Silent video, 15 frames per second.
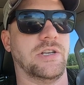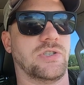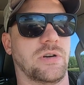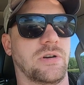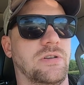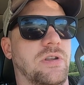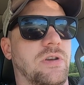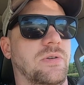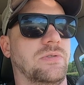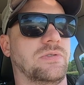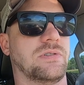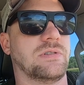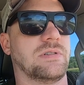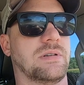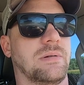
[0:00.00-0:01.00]

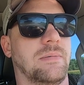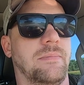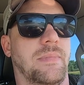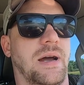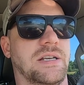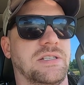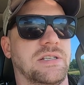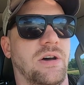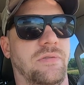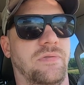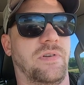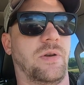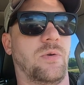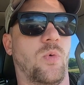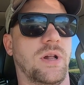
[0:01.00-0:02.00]
introduce
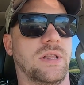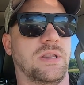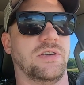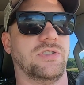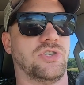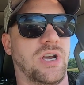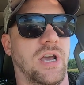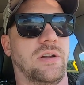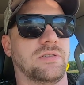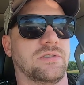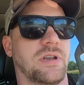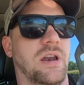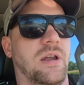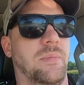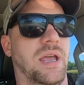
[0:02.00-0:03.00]
myself and what this channel
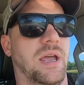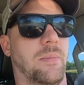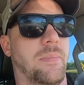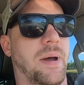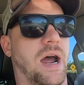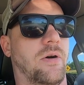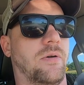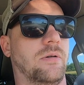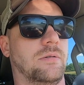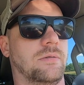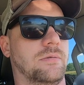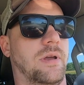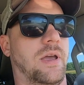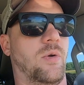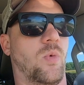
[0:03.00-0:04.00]
is gonna be about
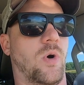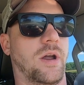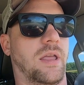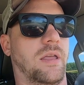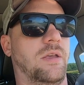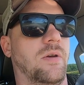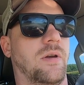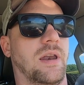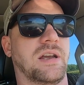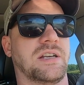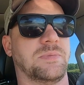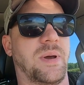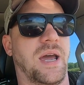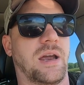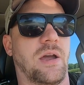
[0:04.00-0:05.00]
and what you can
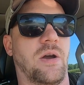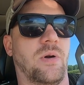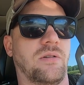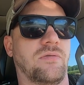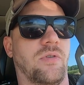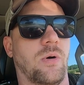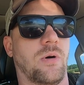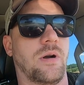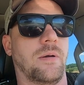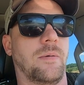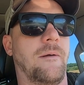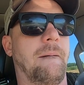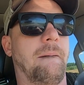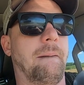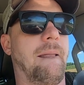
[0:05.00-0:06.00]
expect going forward.
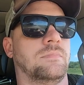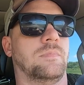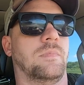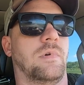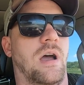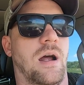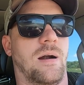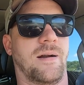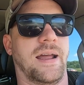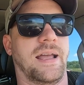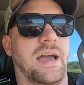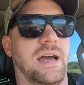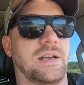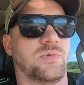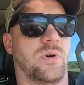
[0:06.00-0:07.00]
All
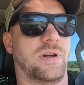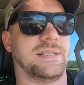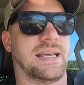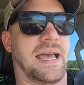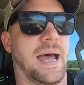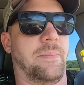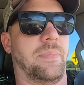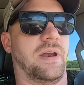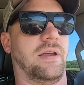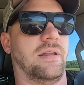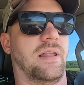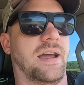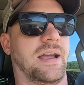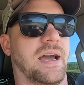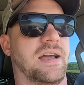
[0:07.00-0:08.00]
right, guys, what's
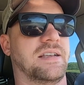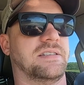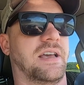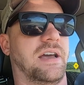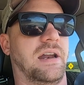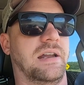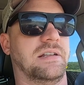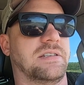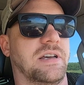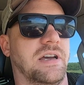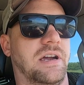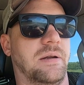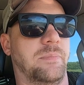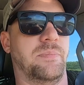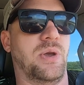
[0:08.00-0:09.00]
happening? Like I said, it's
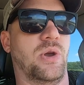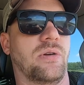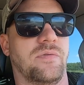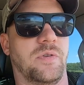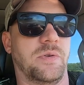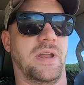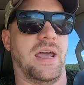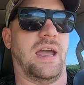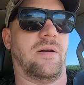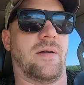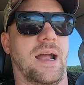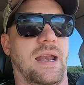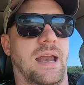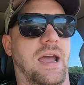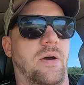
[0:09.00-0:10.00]
a beautiful day
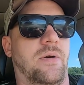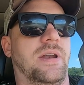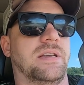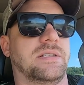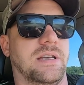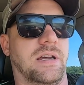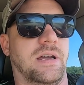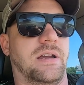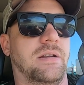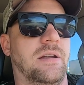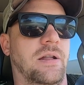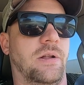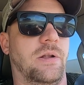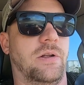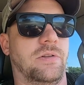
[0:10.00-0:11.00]
right now. It is
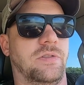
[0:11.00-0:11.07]
a